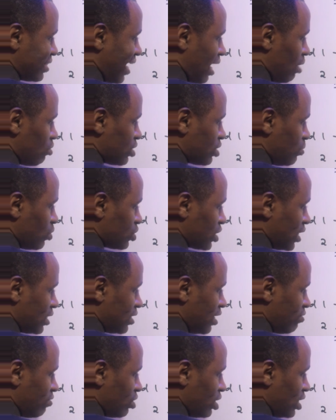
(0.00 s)
outermost
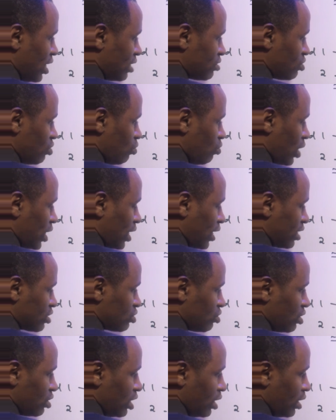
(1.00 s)
energy level here has 1
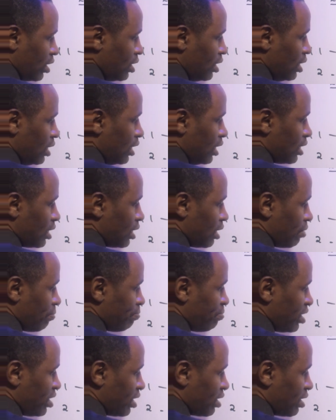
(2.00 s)
electron here.
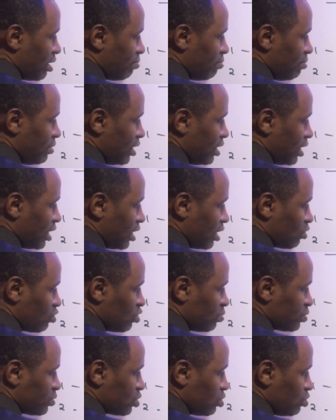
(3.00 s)
Beryllium in
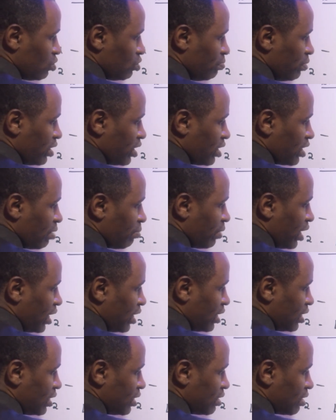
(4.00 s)
group 2, beryllium
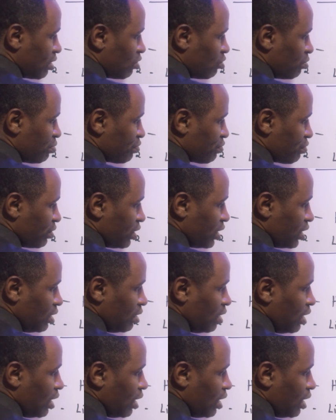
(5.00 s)
in group 3,